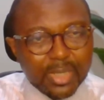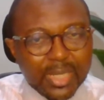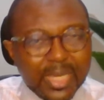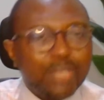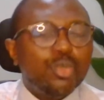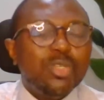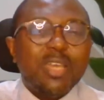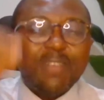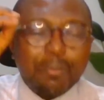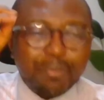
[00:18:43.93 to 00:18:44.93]
It will
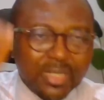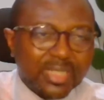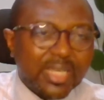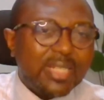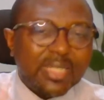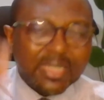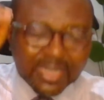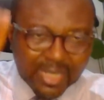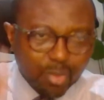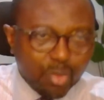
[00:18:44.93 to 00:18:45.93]
never present the
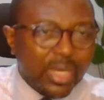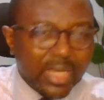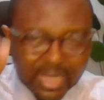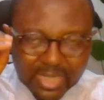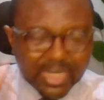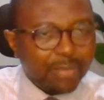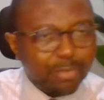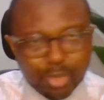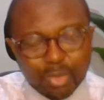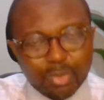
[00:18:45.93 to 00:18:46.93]
same way each time
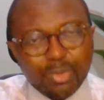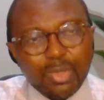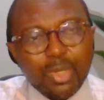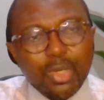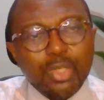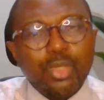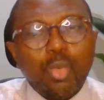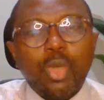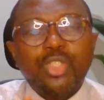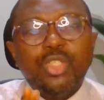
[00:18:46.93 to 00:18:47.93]
to you. So
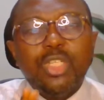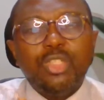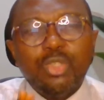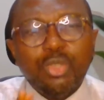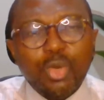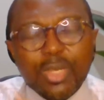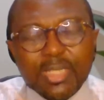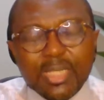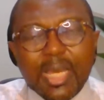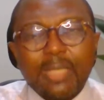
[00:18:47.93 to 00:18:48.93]
what you need to know
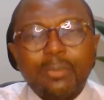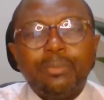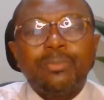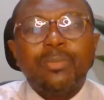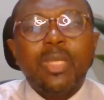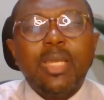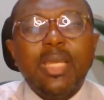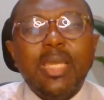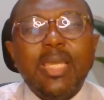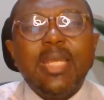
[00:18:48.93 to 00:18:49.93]
is that
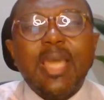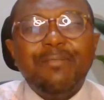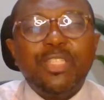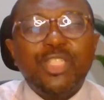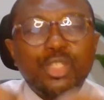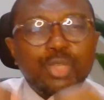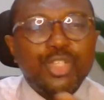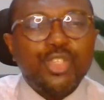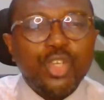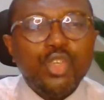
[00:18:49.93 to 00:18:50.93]
in every
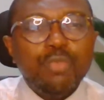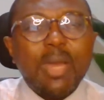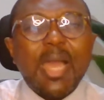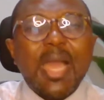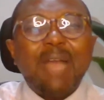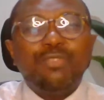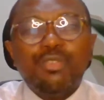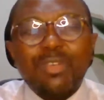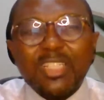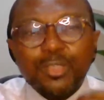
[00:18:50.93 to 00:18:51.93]
situation, you might have to
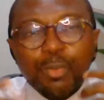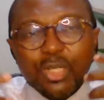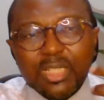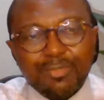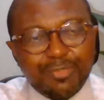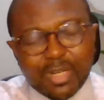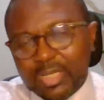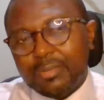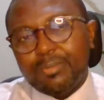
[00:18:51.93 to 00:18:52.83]
respond differently.